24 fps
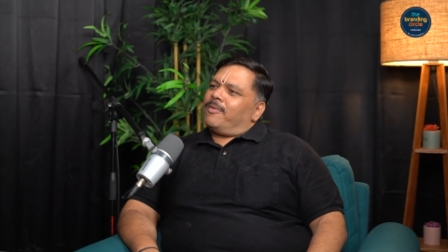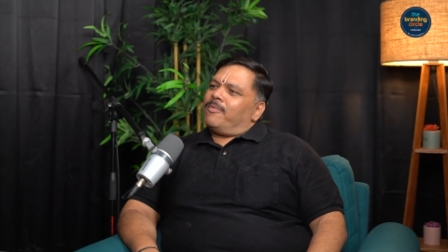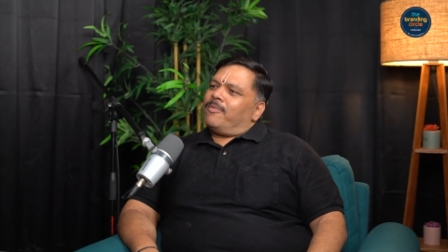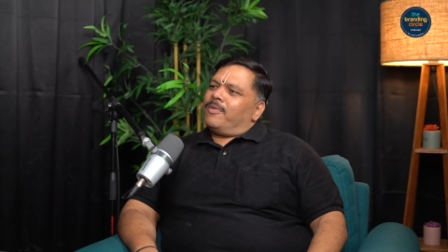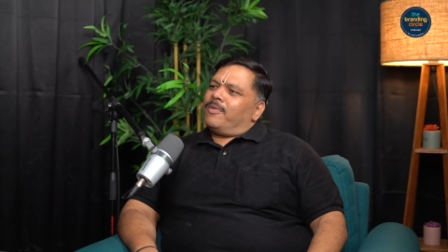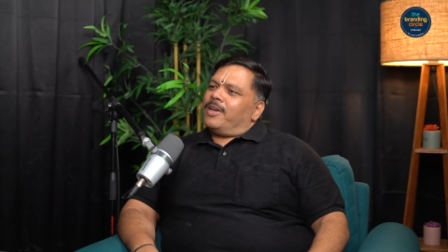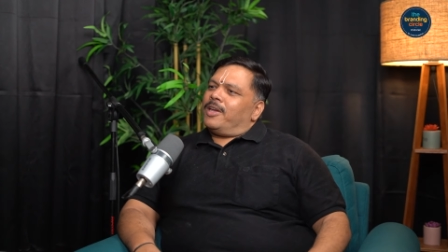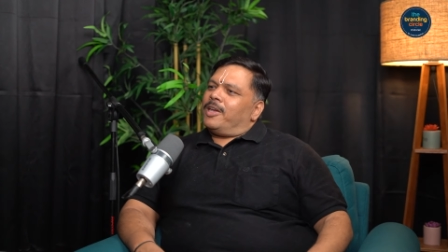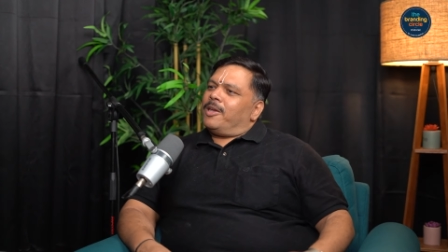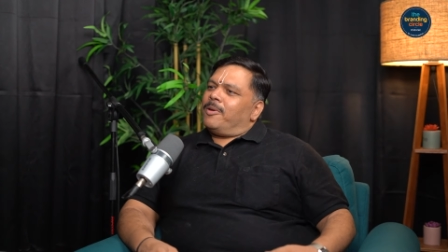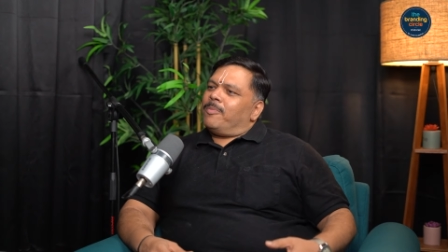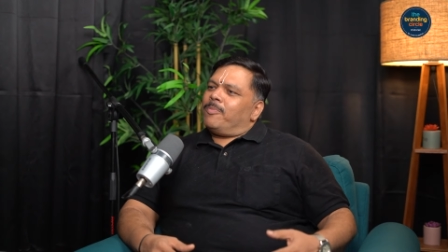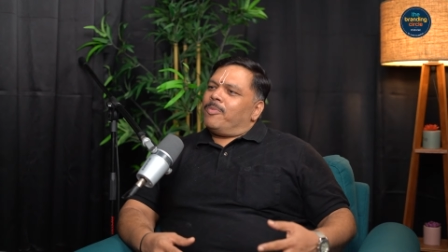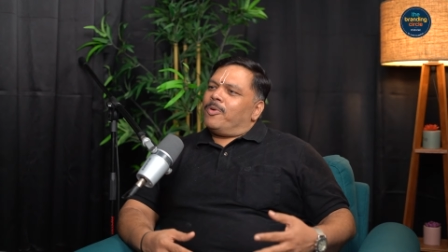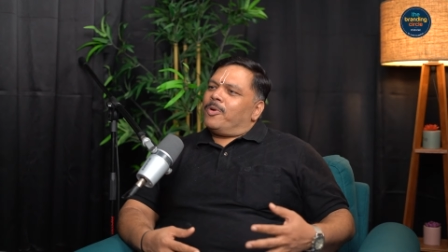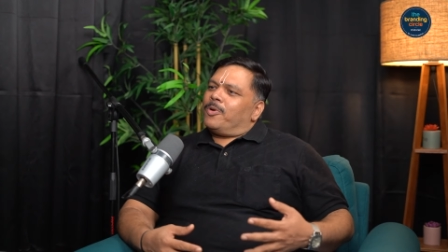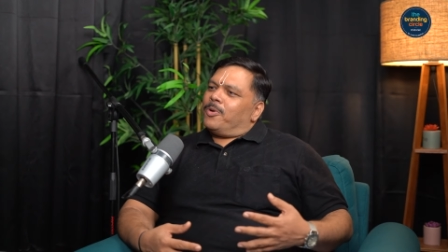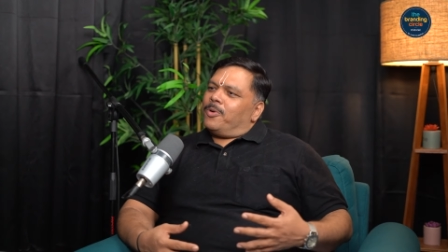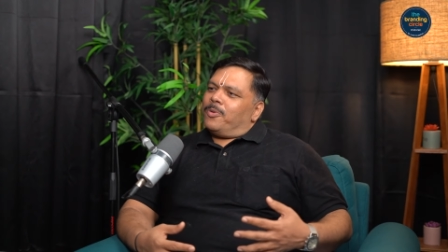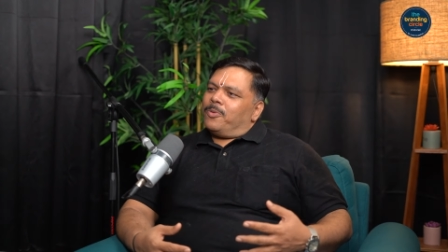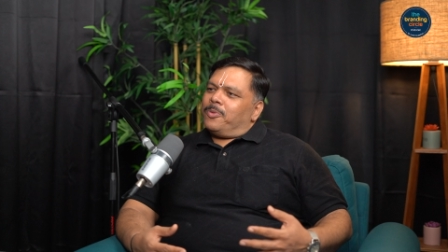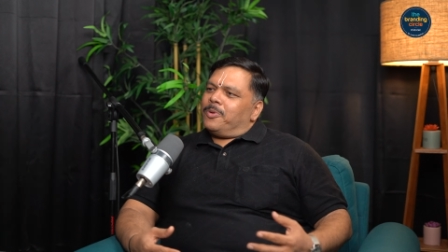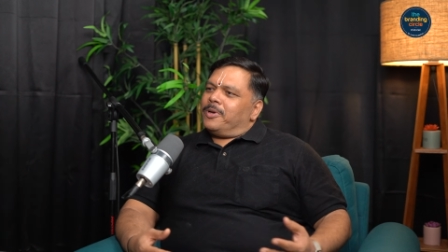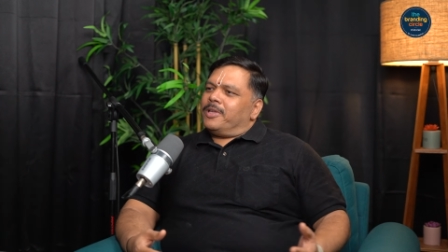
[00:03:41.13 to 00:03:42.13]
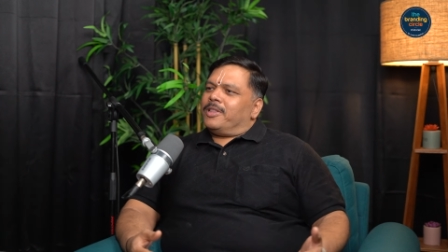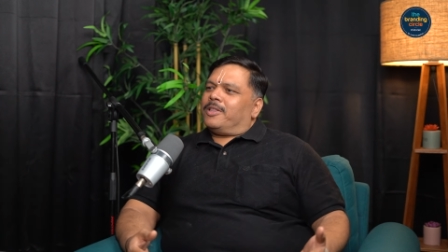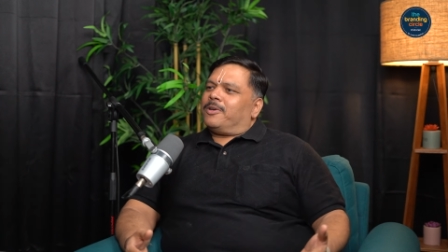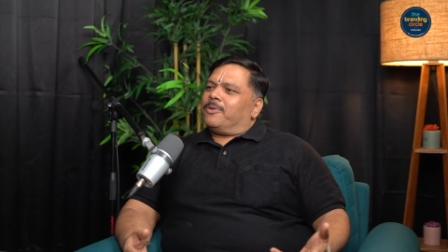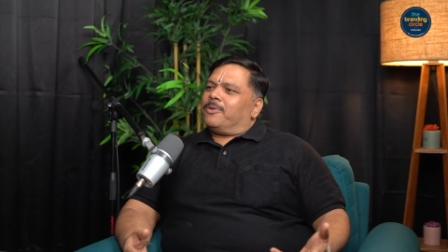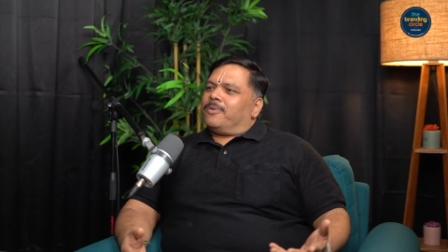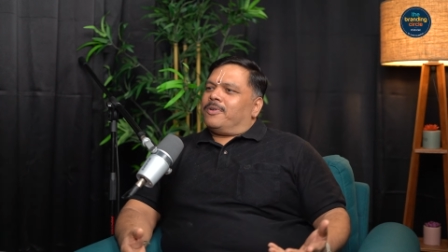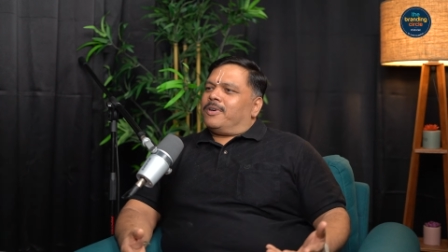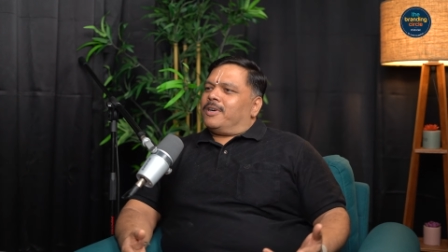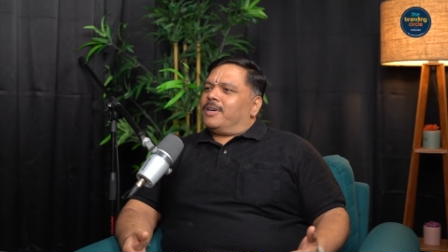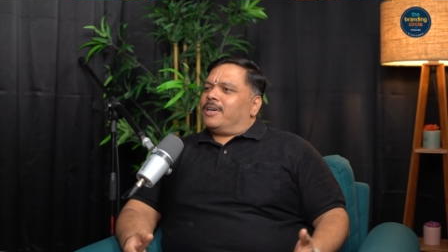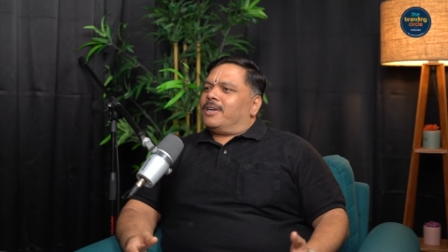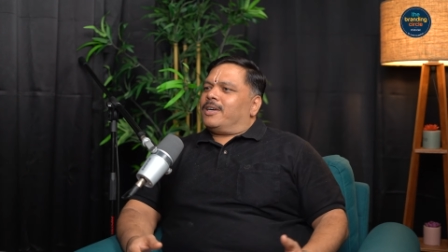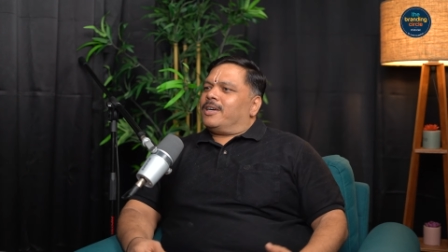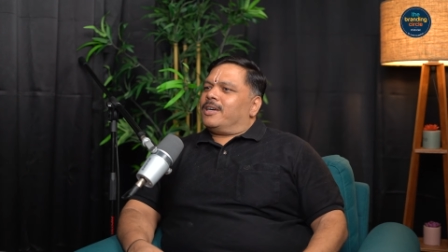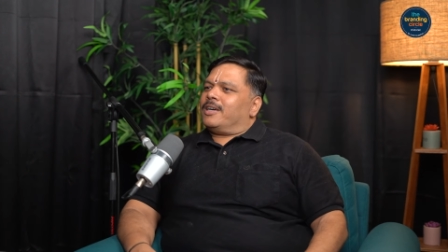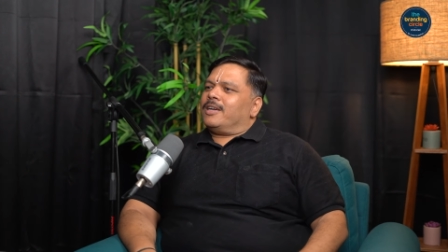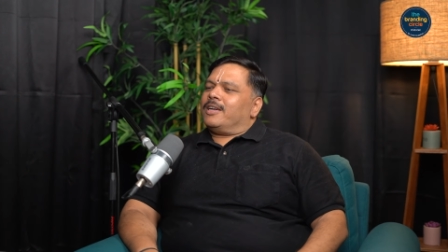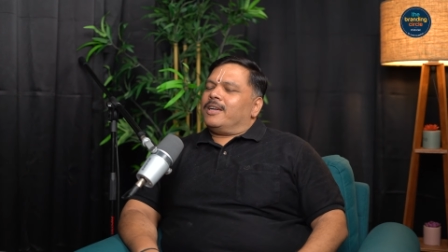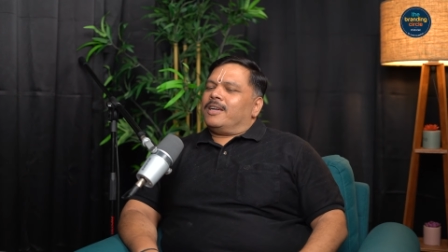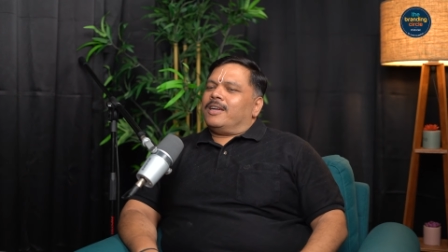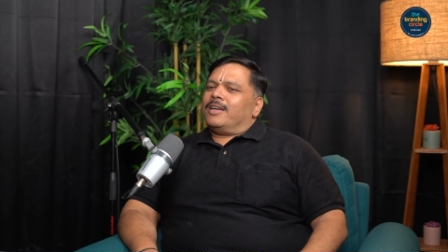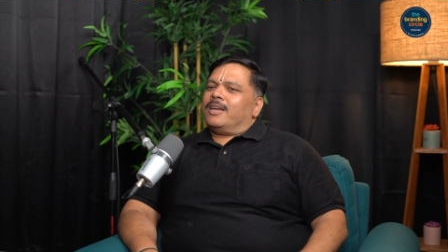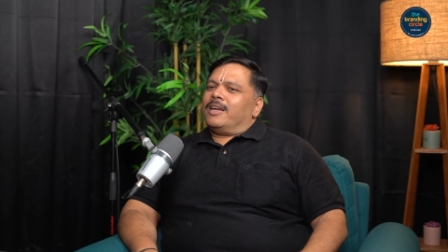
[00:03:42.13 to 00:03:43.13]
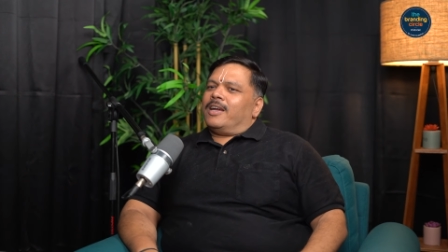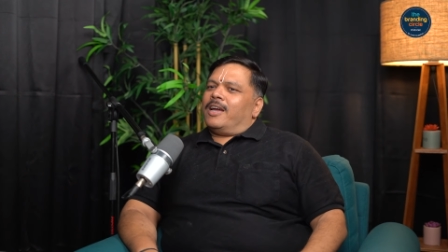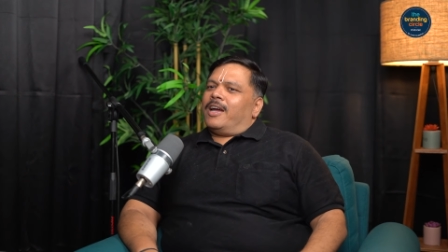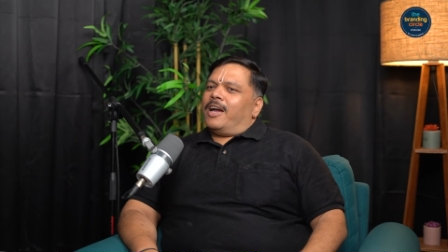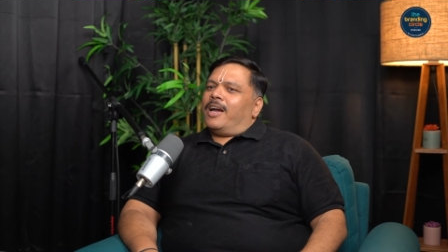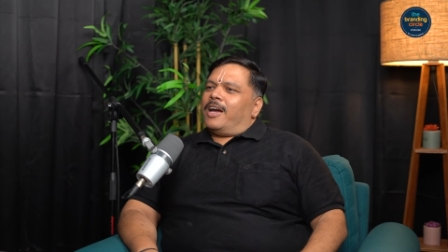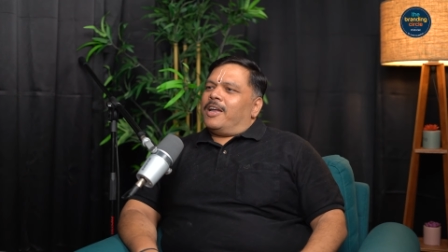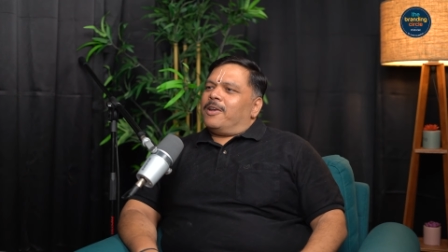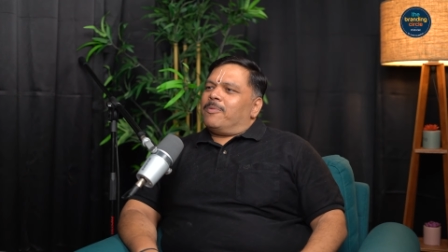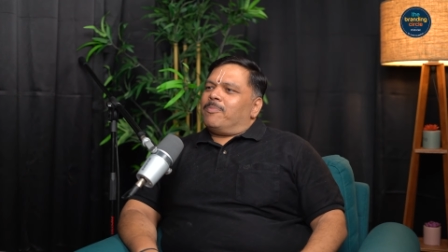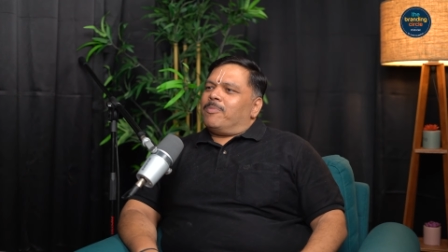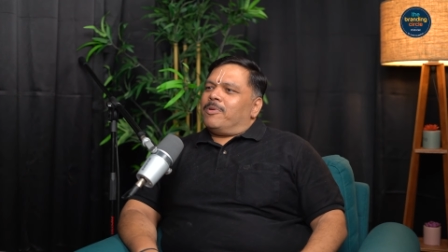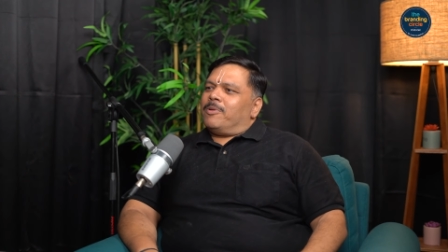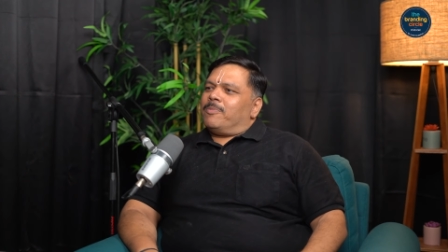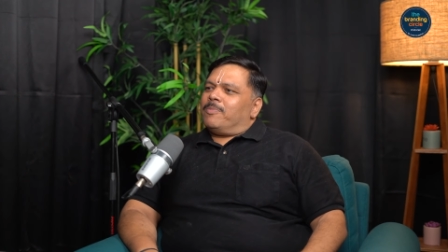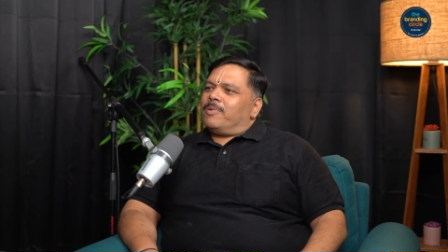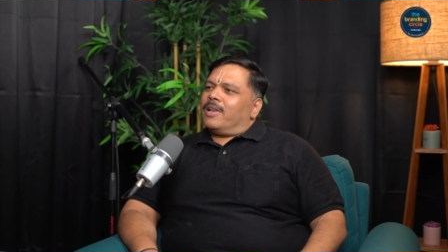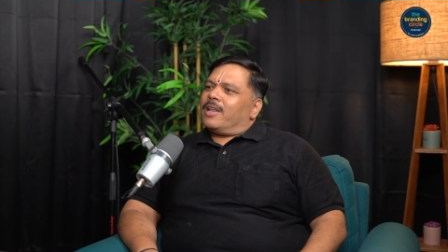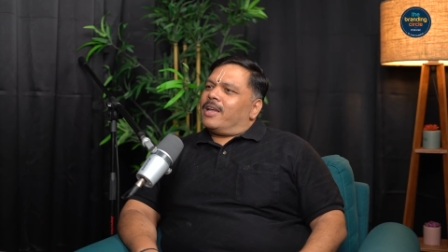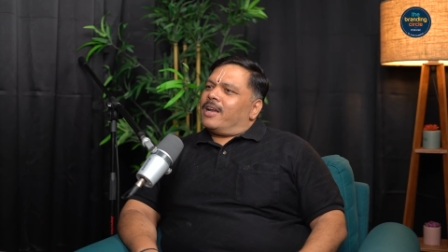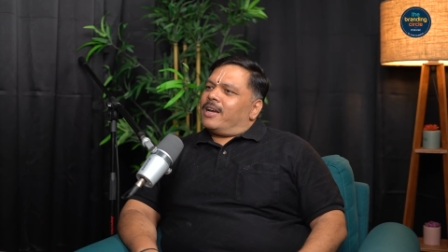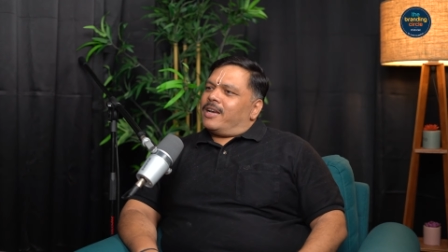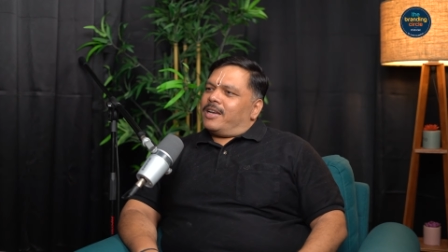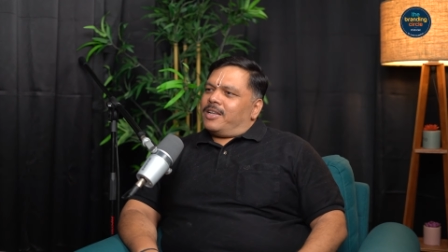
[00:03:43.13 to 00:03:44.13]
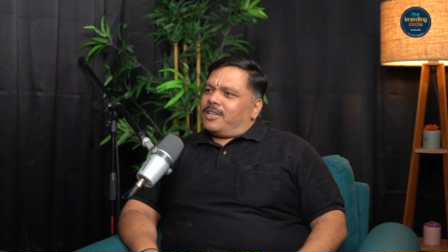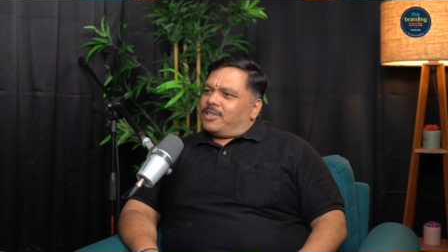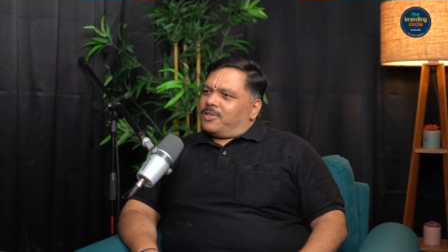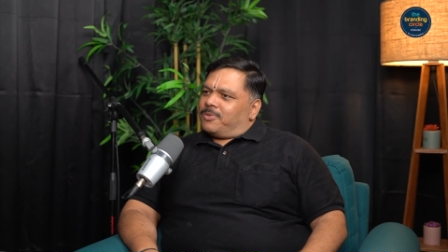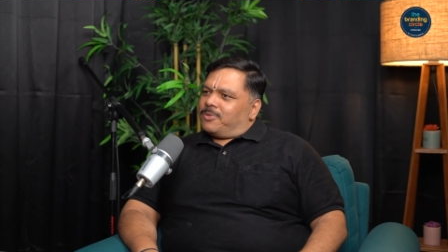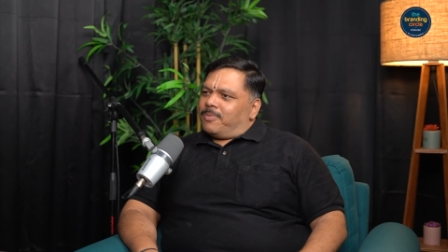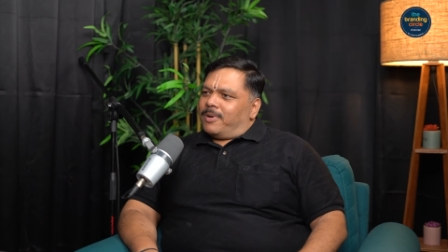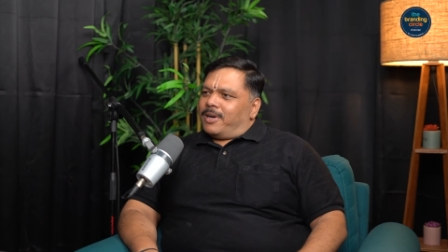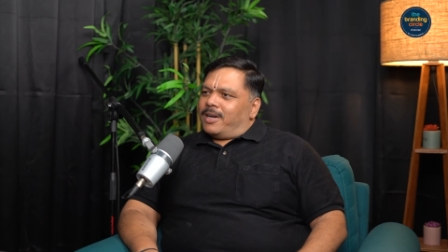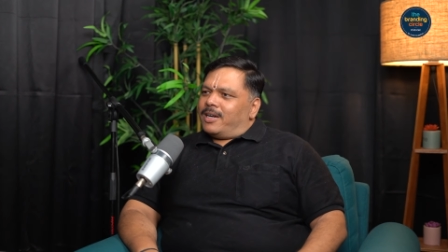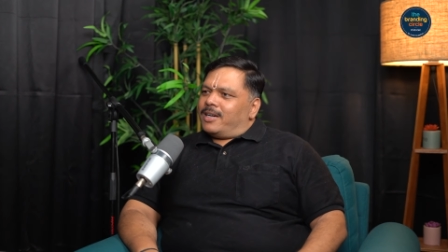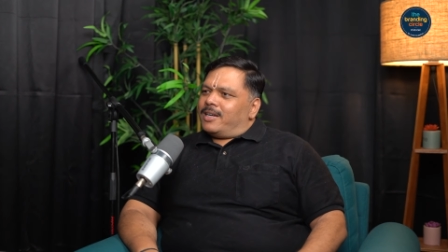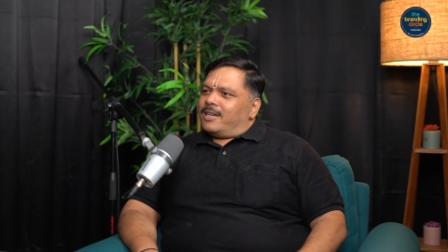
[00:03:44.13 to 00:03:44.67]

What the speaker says: We keep on doing the work and people get inspired.